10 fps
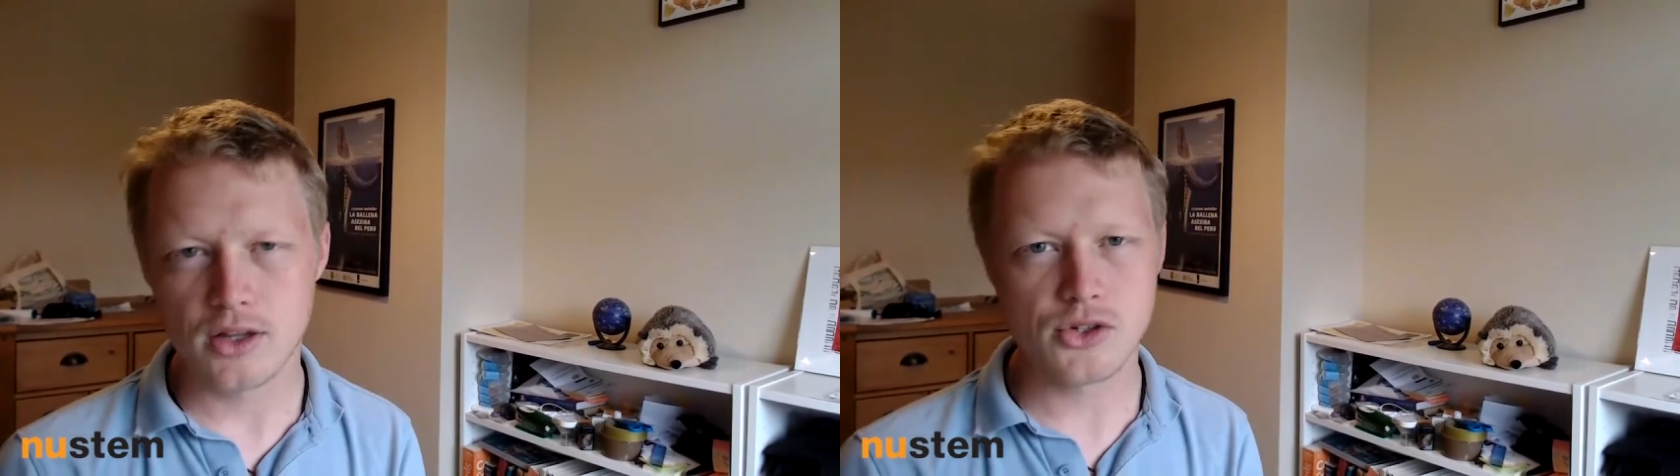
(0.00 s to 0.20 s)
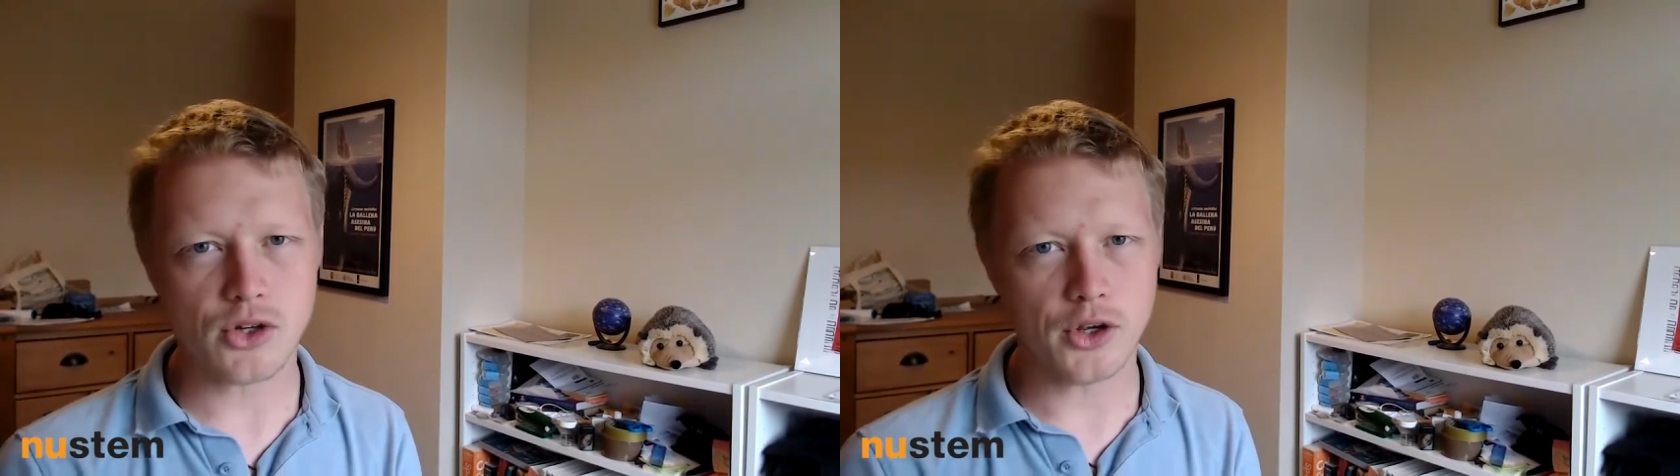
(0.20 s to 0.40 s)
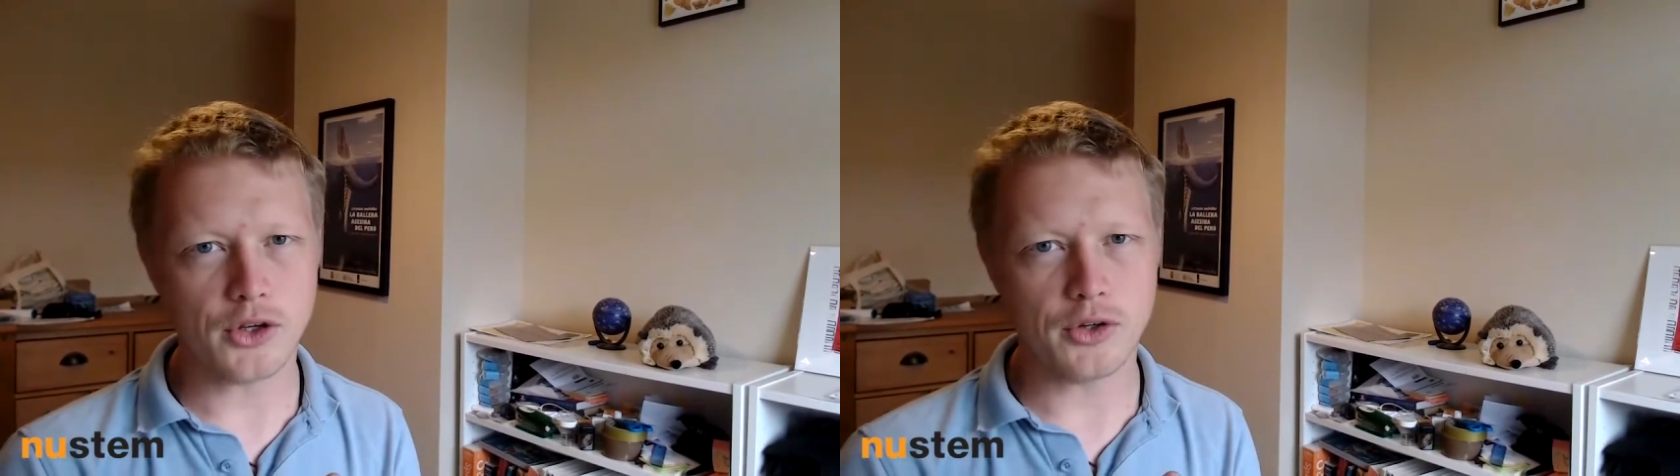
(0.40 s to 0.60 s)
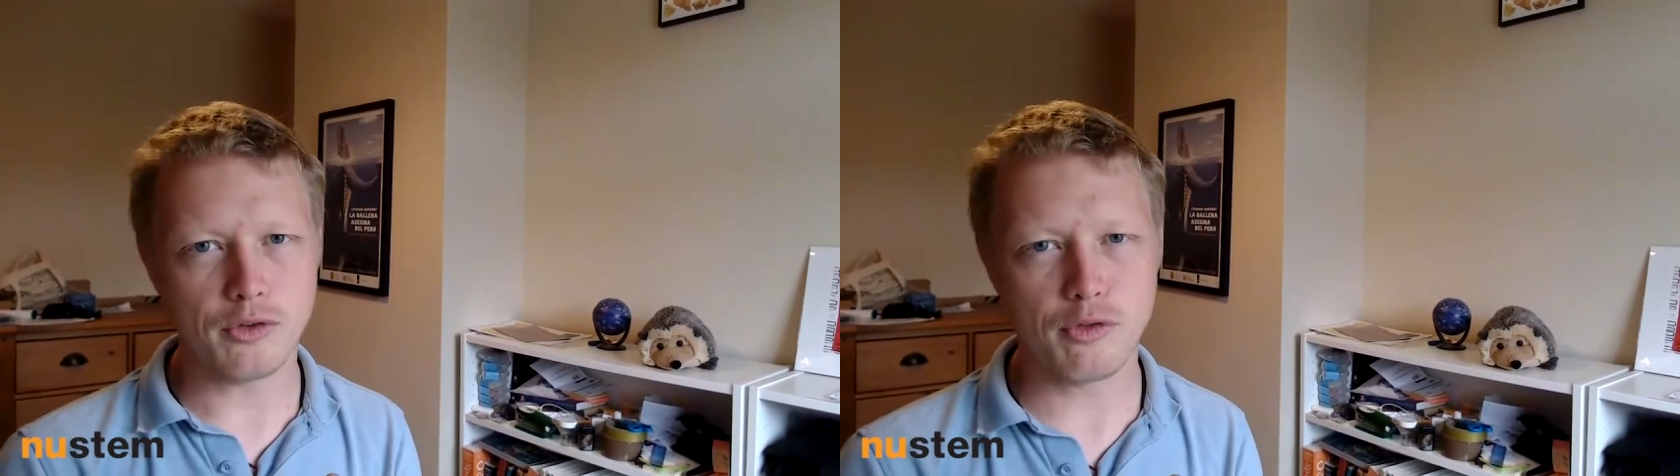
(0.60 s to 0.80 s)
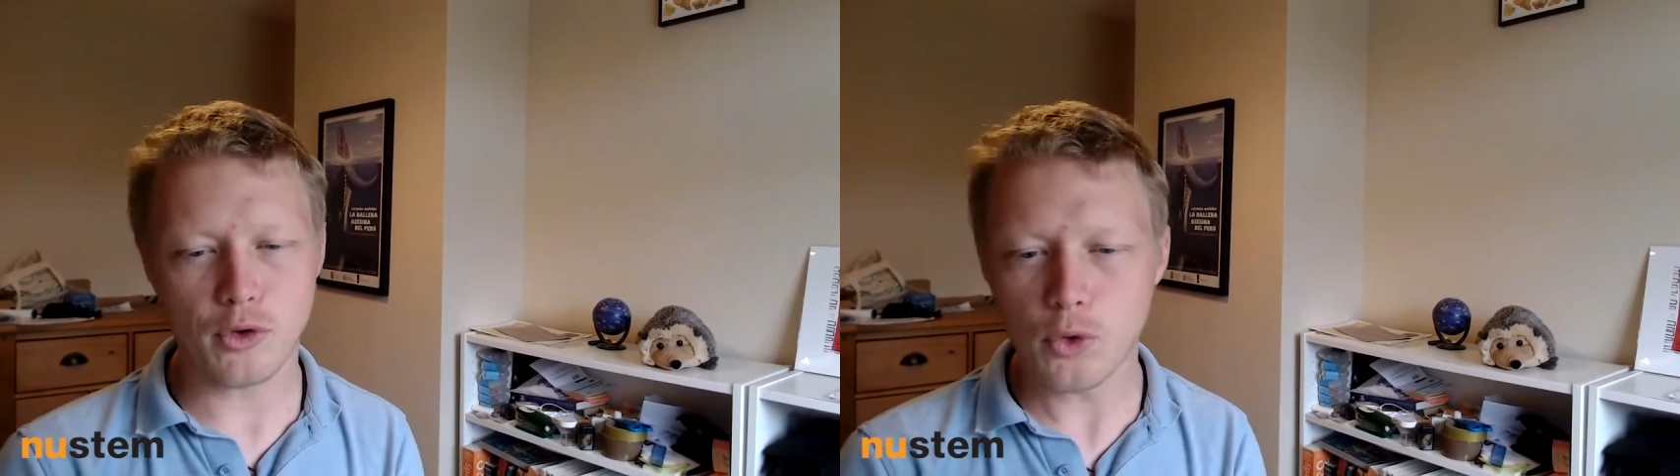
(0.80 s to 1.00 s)
So
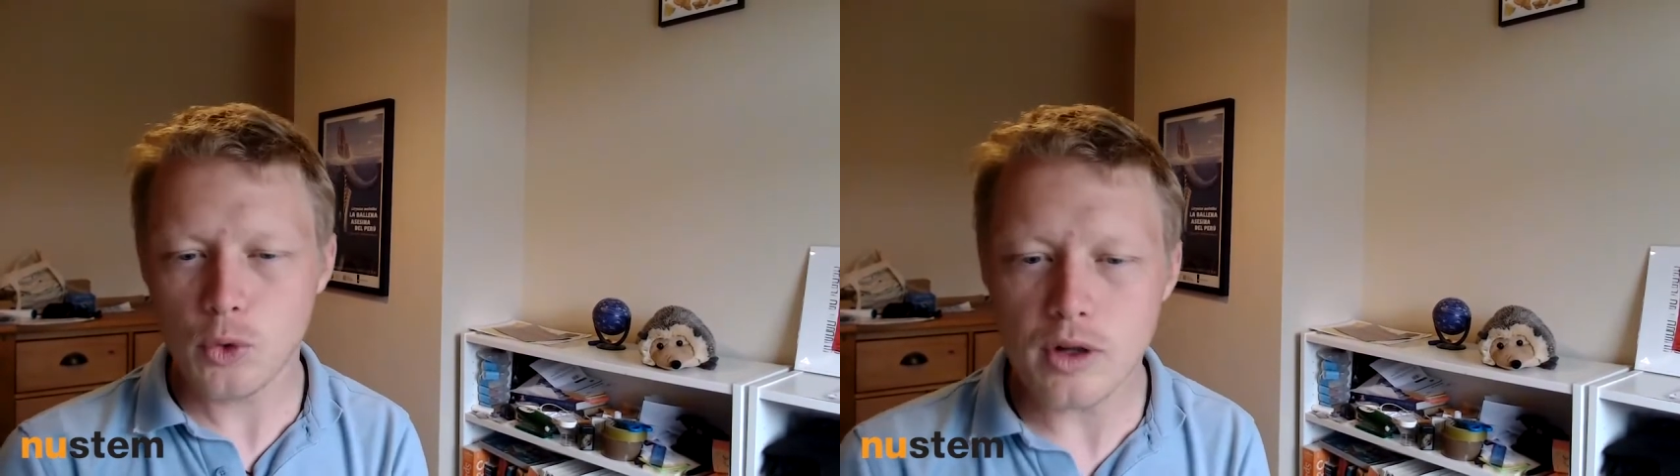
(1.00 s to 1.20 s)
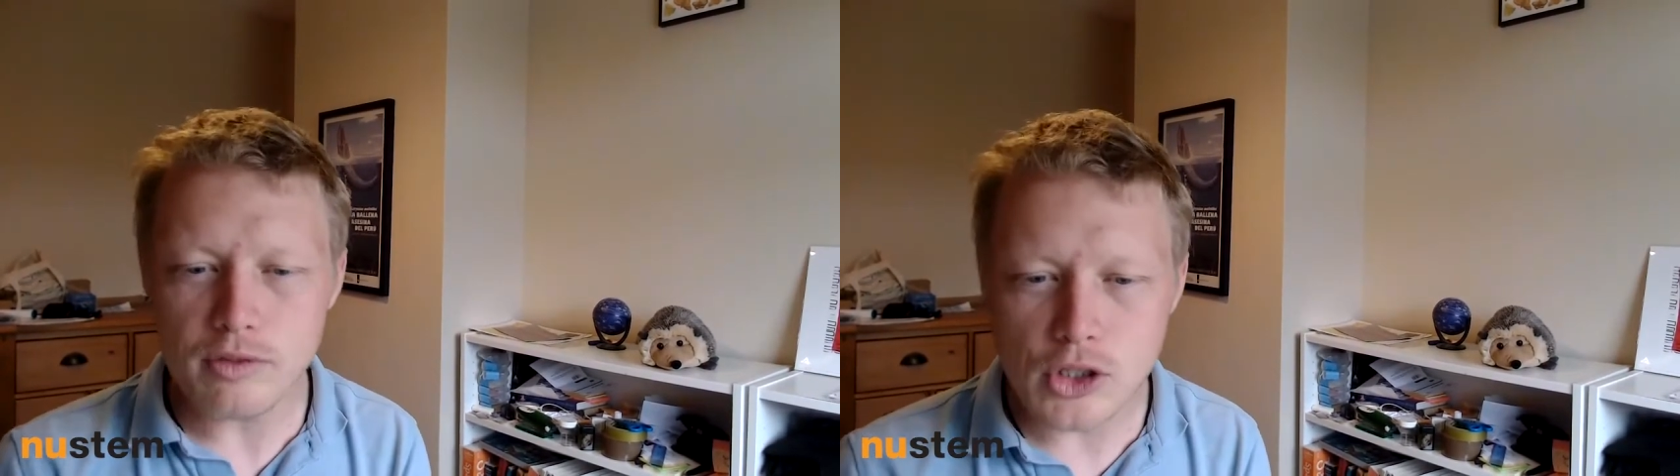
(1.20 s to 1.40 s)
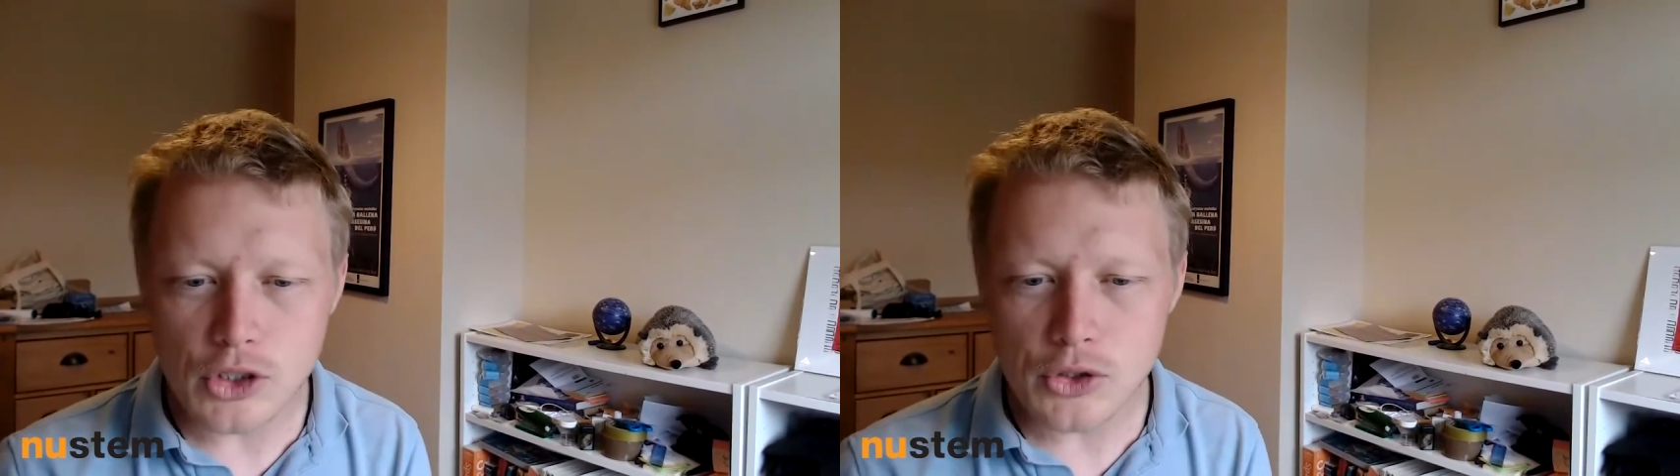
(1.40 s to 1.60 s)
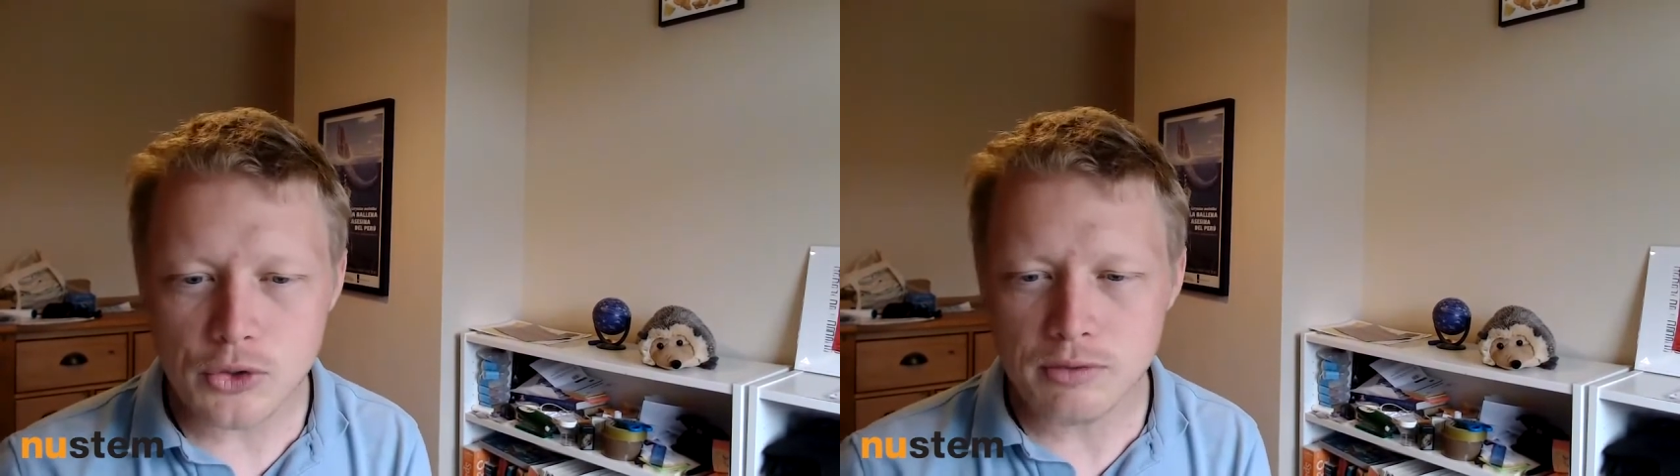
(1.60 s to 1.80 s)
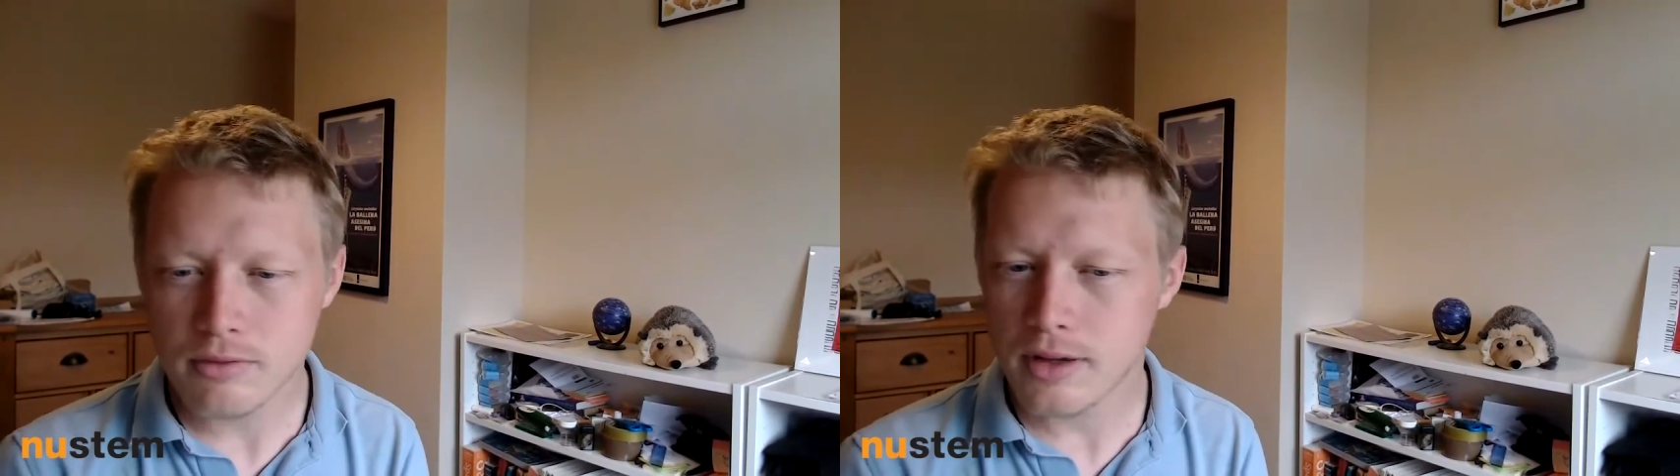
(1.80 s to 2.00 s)
for all of you